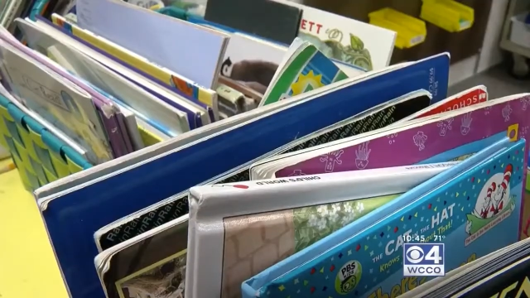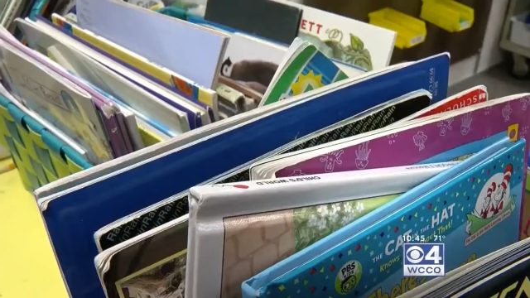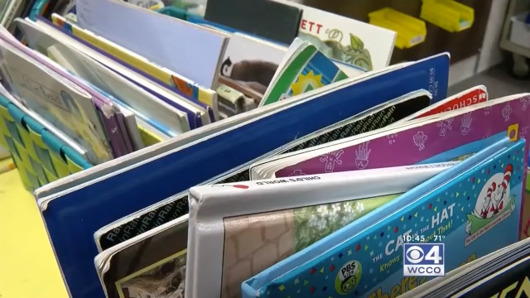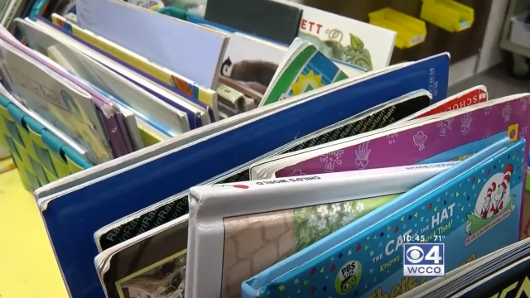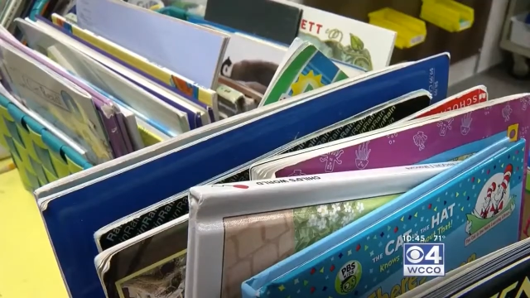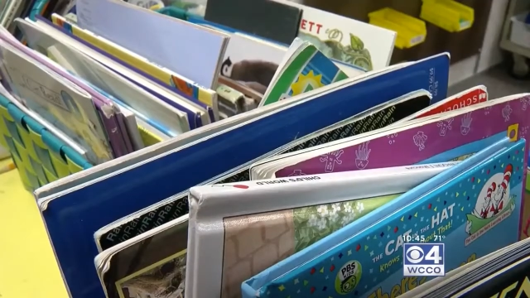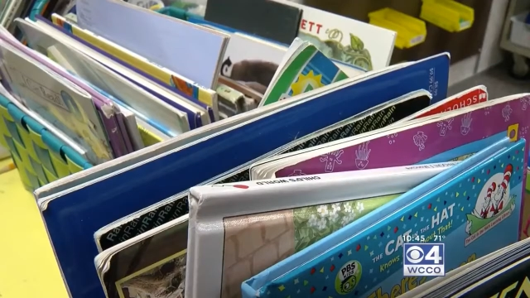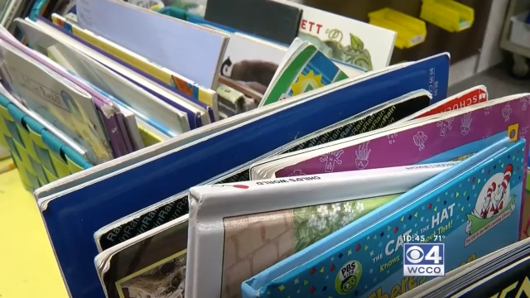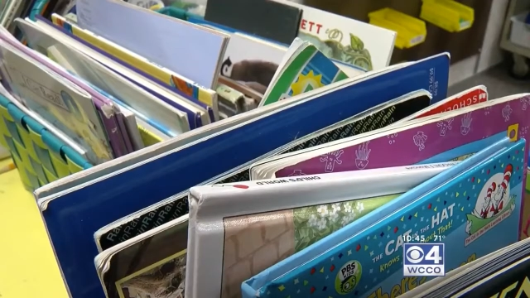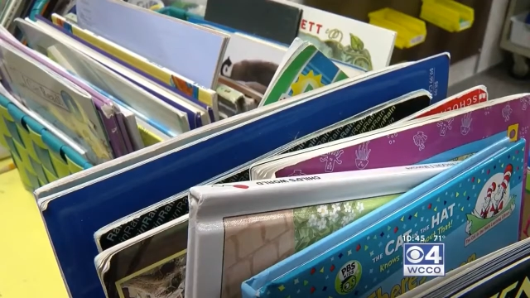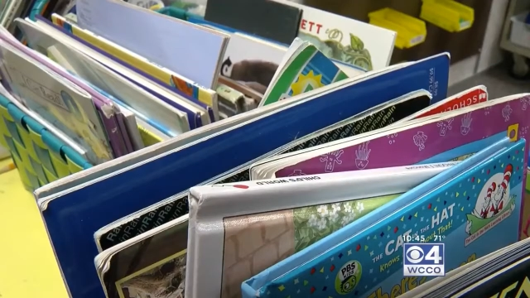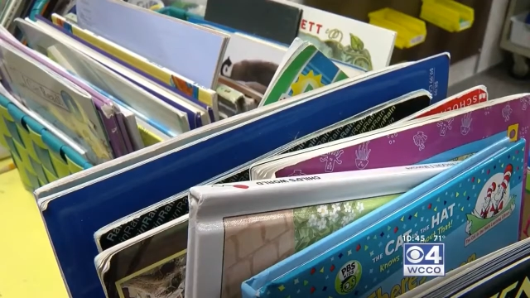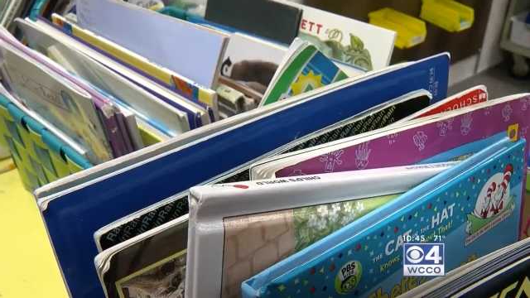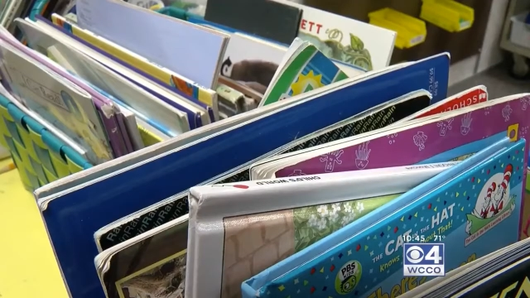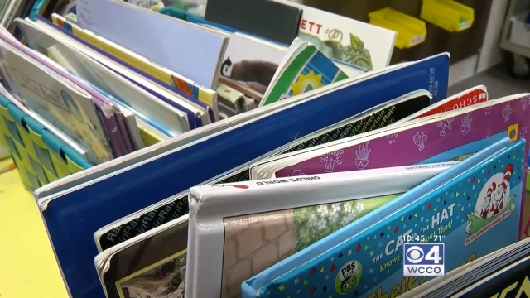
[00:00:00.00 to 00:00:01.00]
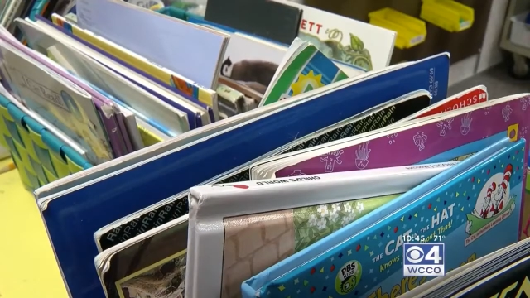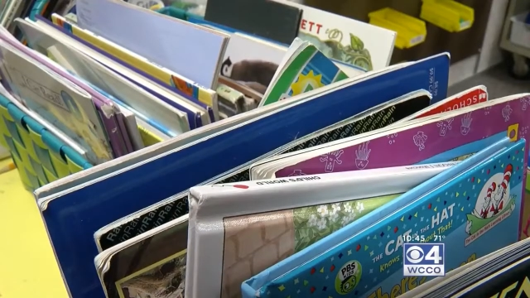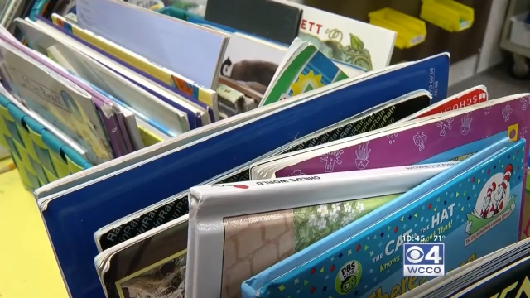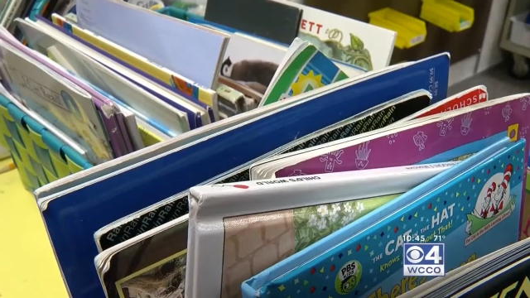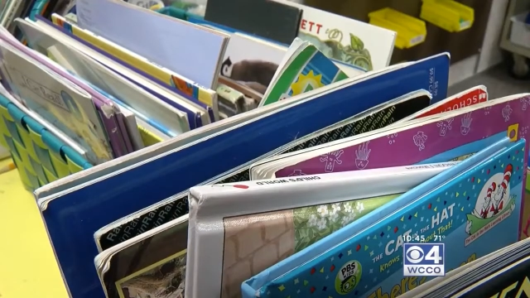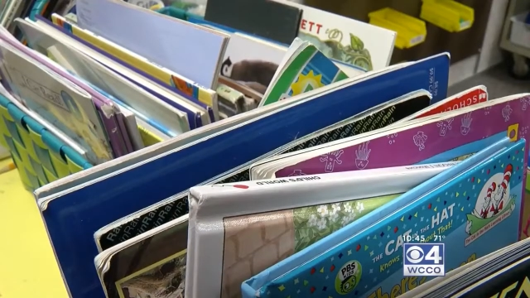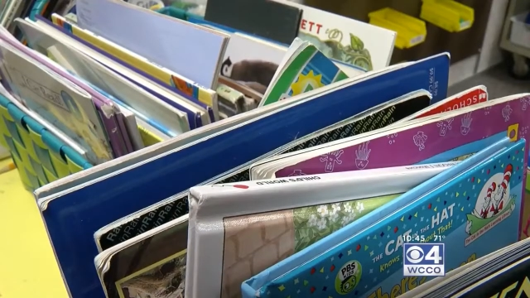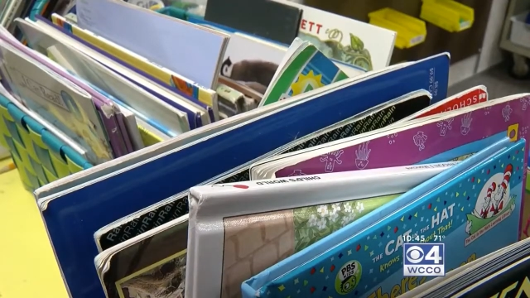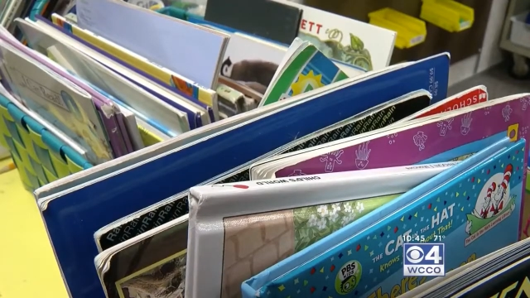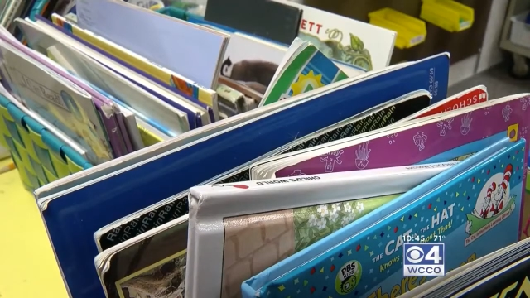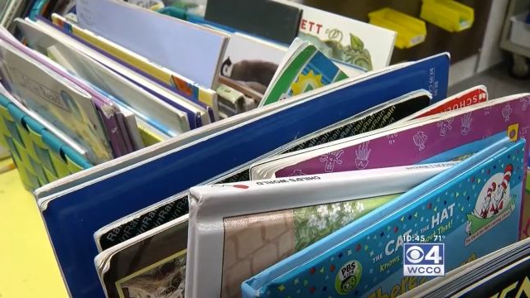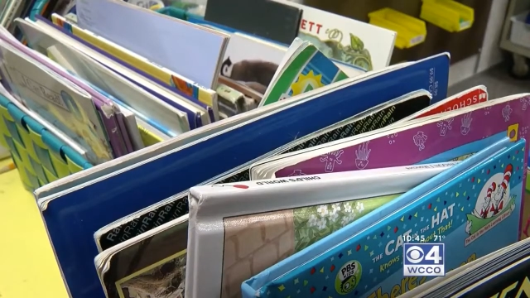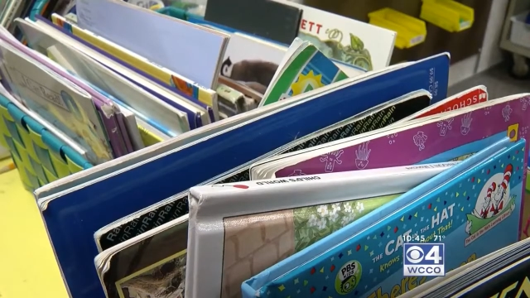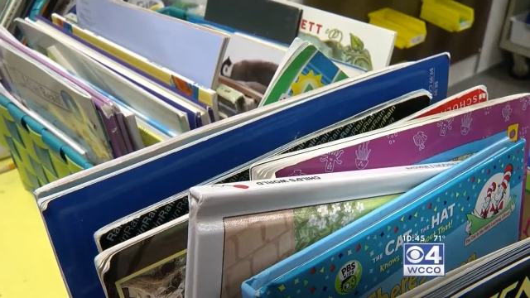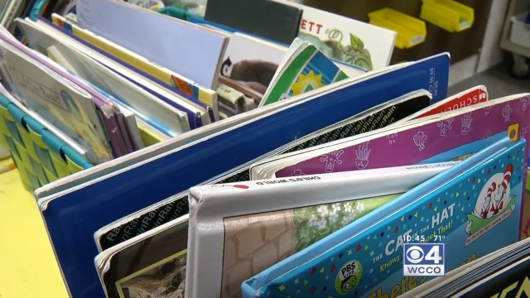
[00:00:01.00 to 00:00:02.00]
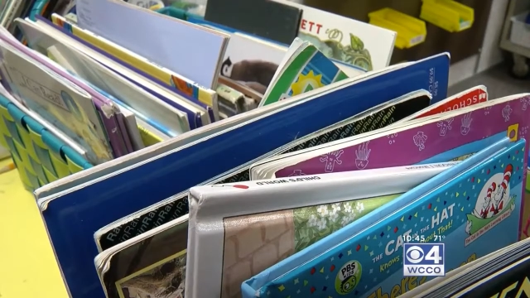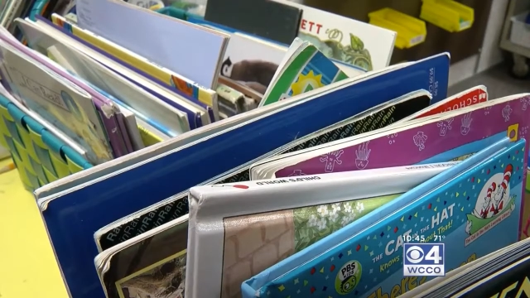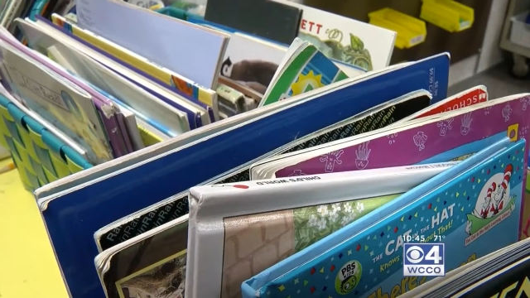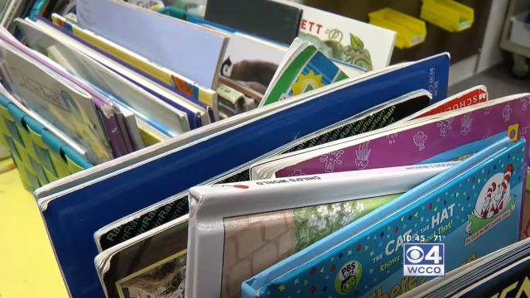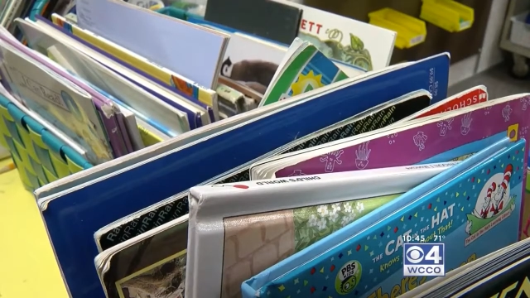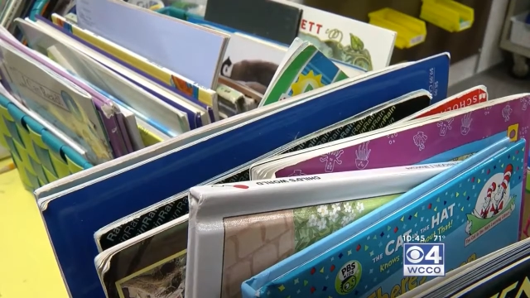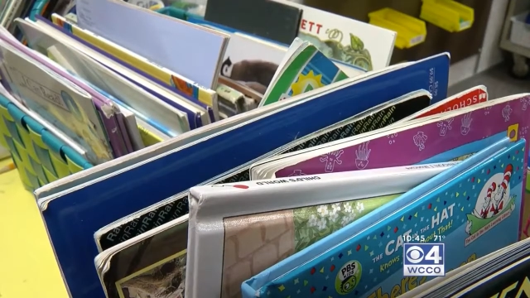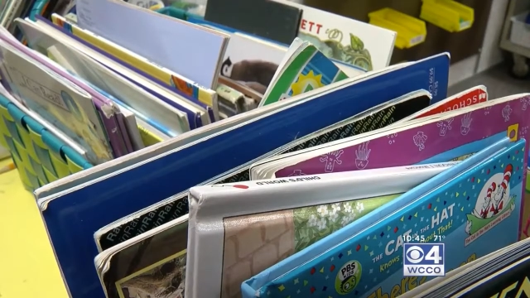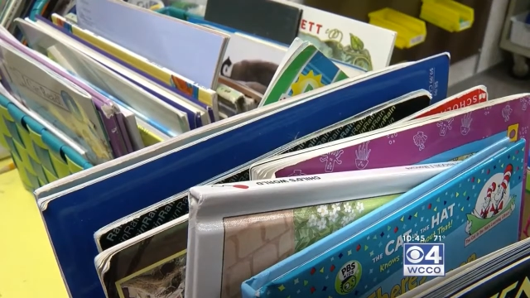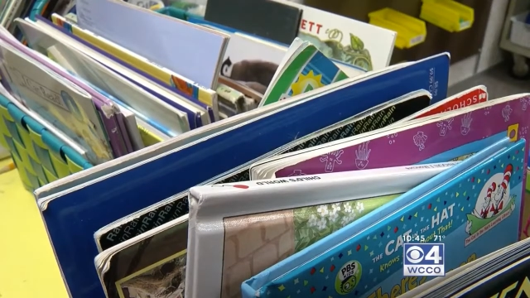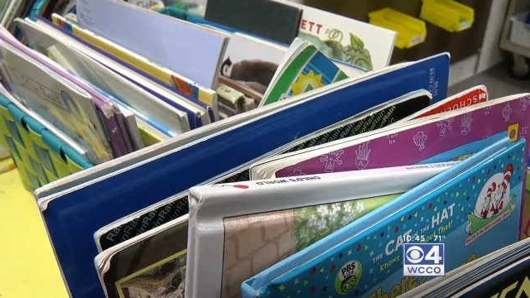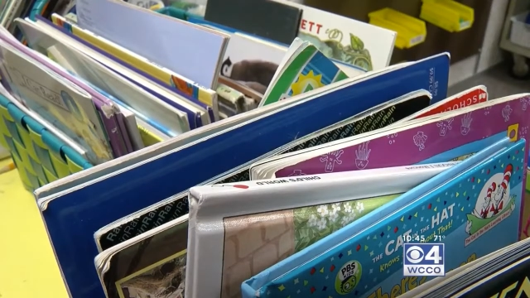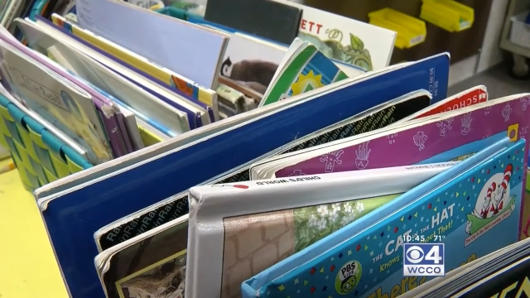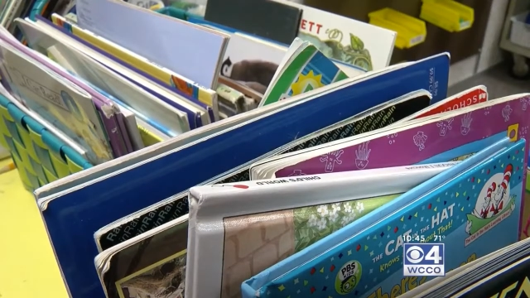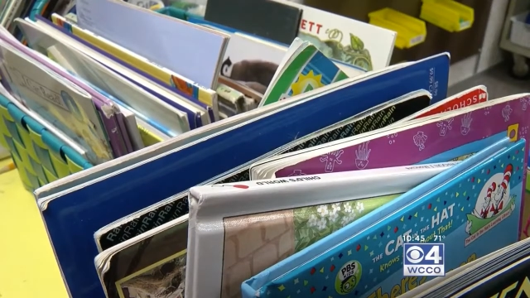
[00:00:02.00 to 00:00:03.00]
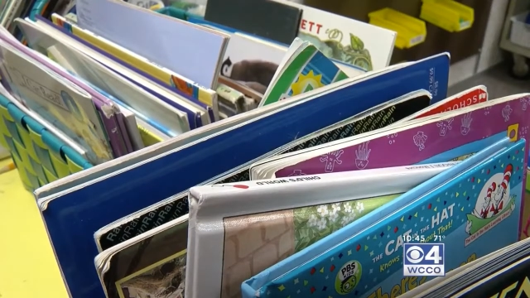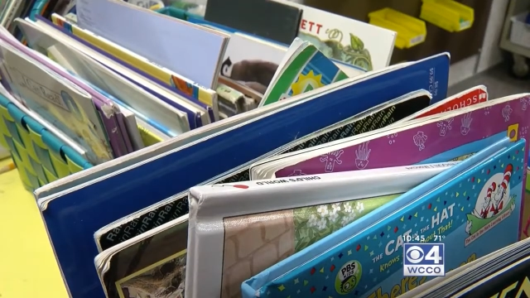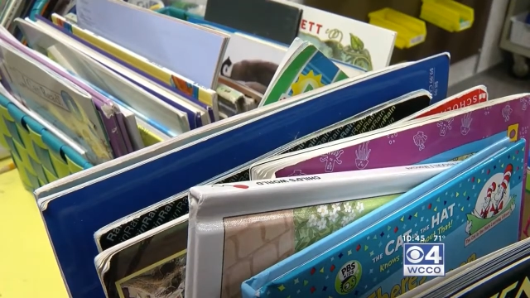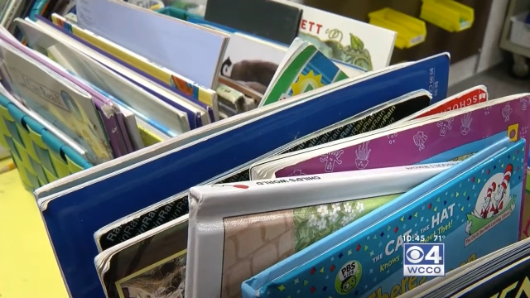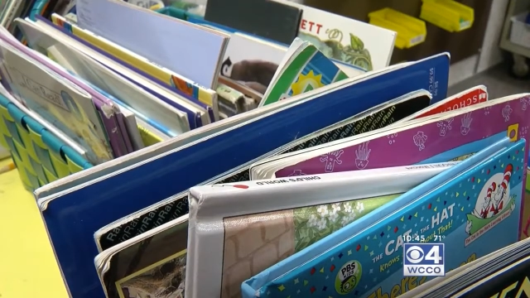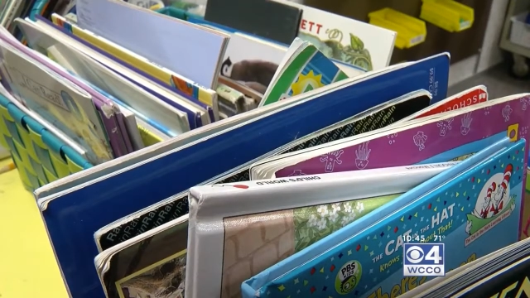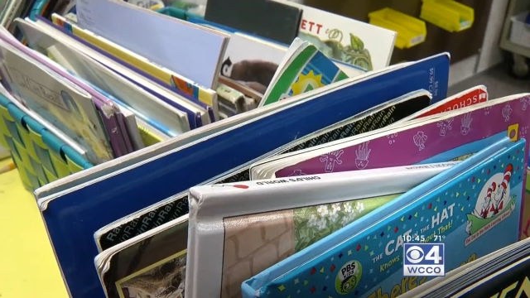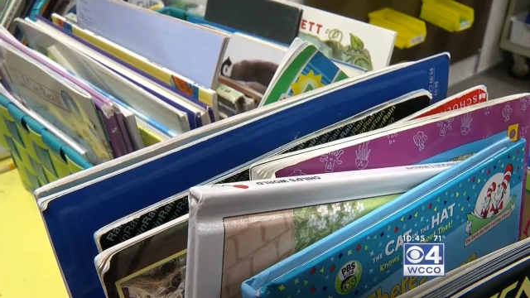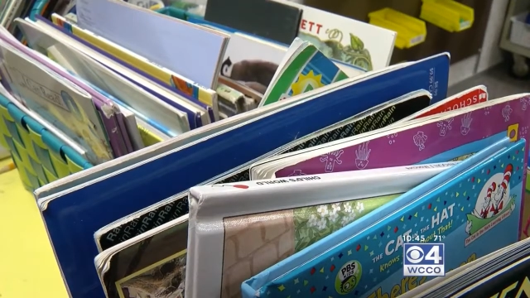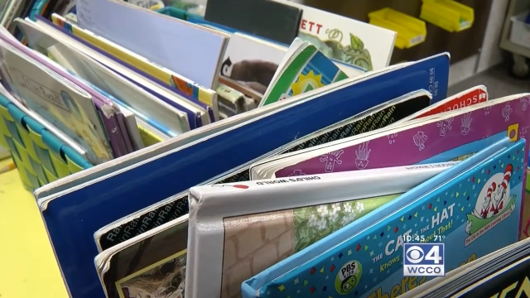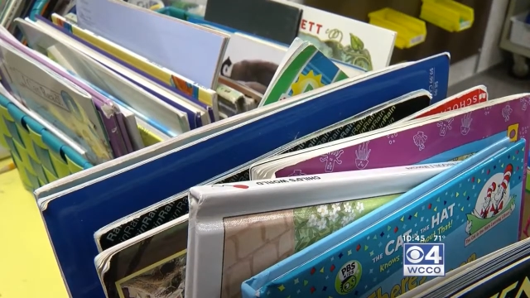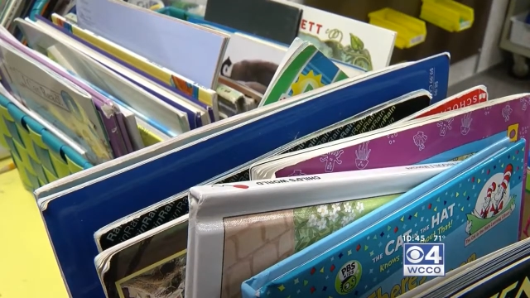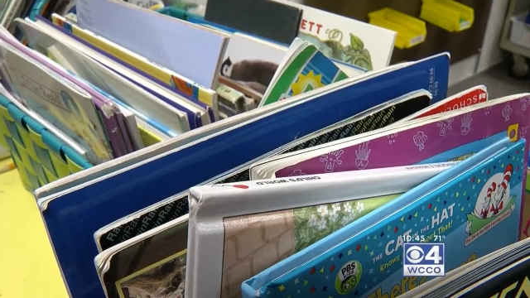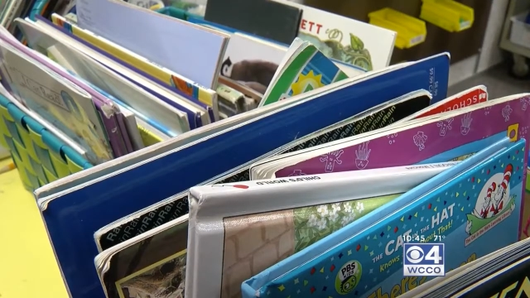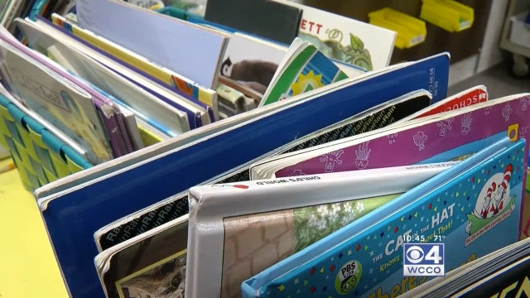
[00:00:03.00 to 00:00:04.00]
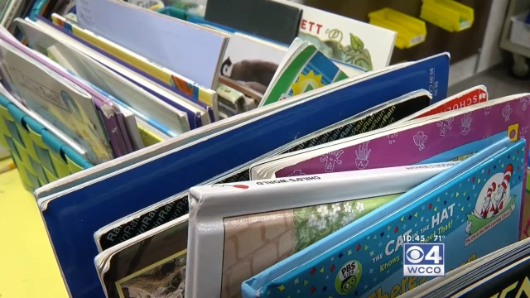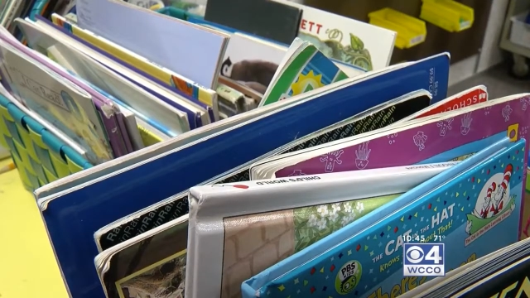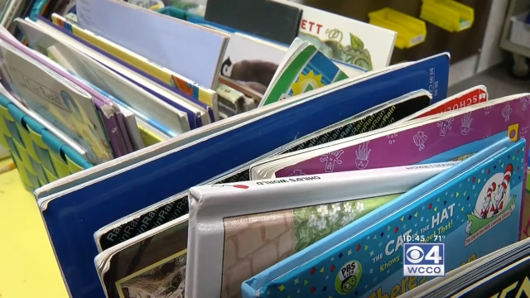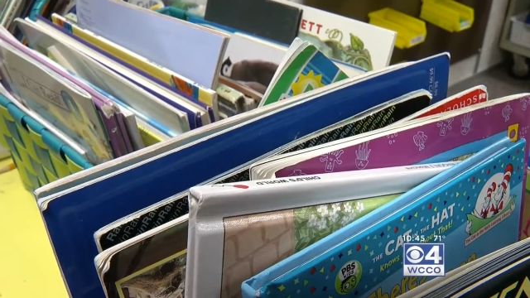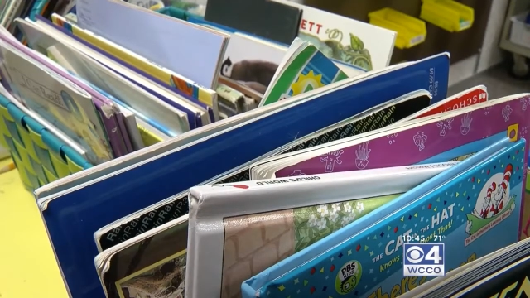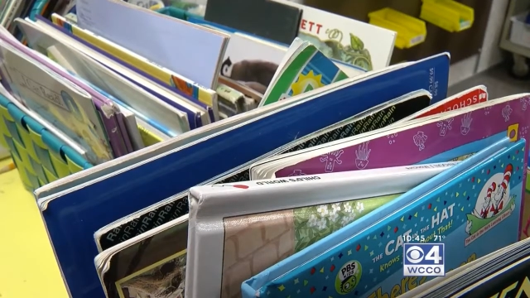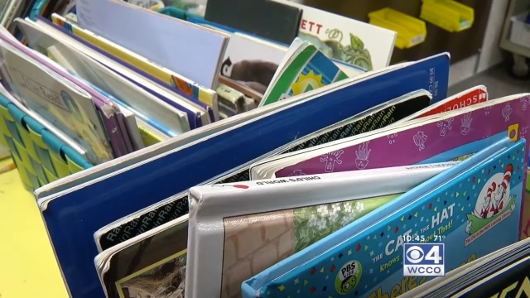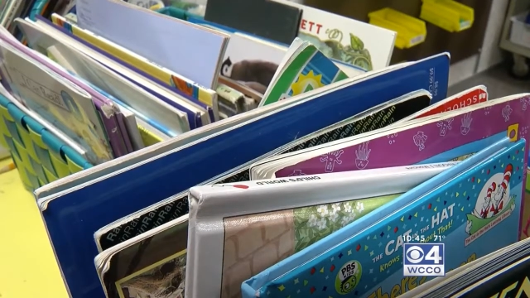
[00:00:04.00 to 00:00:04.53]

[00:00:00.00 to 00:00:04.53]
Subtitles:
Nobody's mouth can be seen.